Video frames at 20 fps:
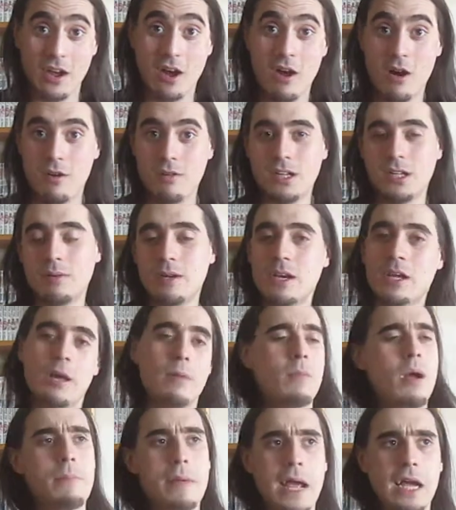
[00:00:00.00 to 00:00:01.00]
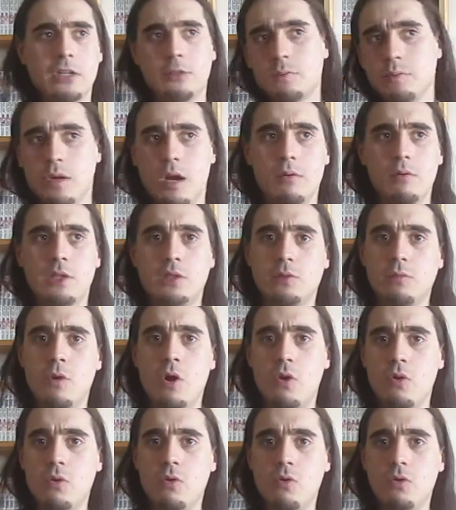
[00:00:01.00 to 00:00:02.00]
oh, I'm going to get my package probably
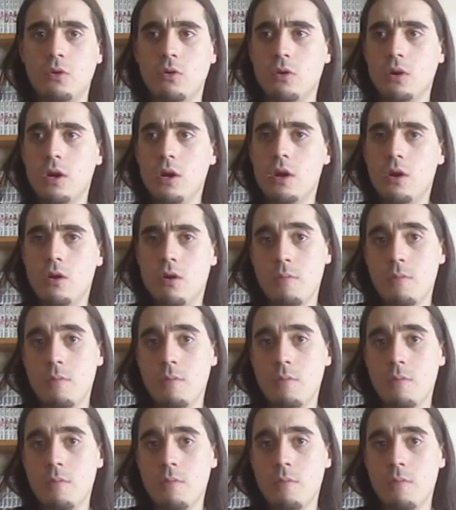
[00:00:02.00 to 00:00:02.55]
tomorrow or